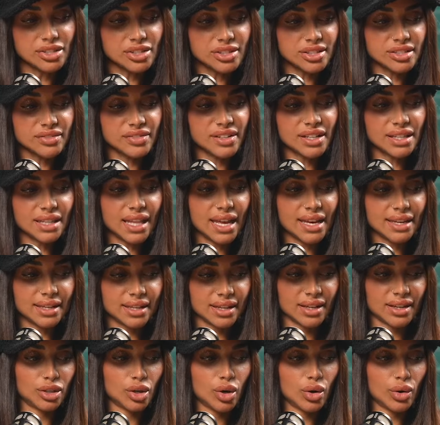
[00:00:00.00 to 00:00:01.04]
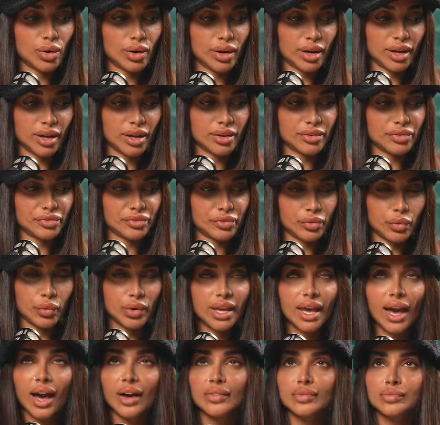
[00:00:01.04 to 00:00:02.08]
I just feel like, you know, if
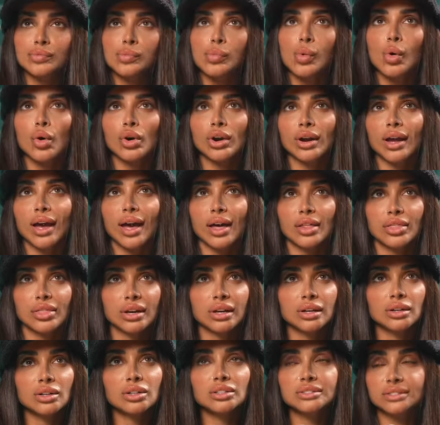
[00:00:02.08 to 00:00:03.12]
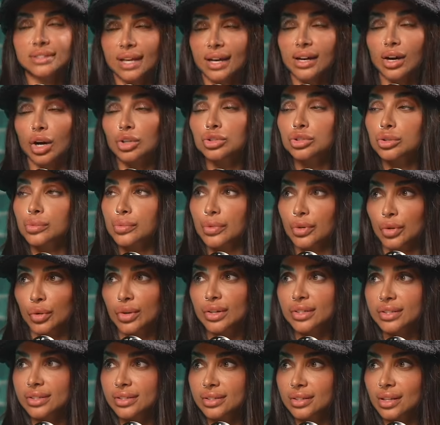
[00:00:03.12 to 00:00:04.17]
we have more ethical tech
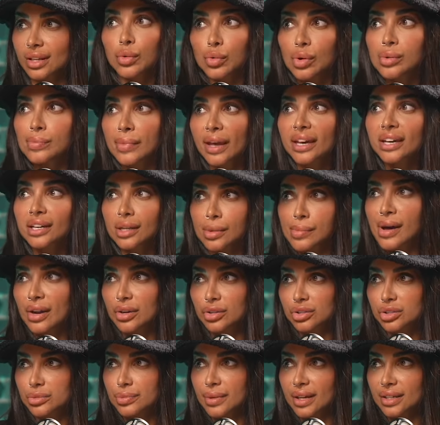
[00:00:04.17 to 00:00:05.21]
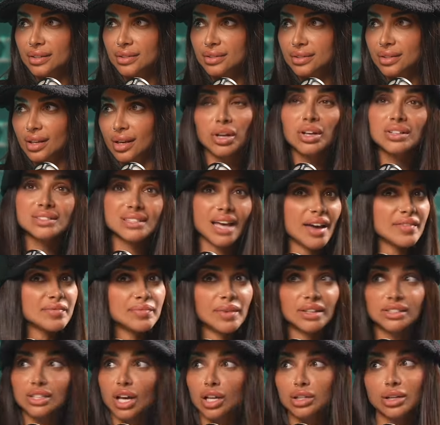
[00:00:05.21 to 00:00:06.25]
entrepreneurs, it will make it a better space, because I've
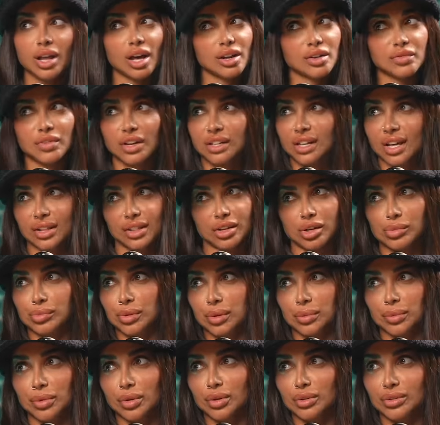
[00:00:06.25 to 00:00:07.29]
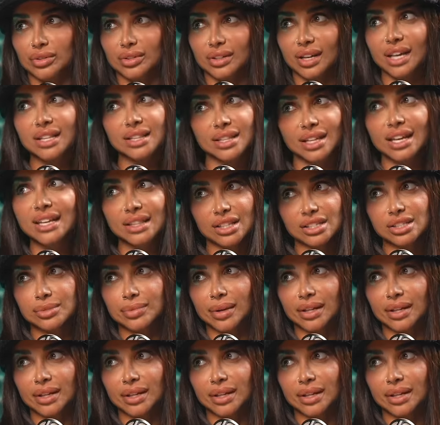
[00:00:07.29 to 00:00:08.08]
met a lot of unethical people in the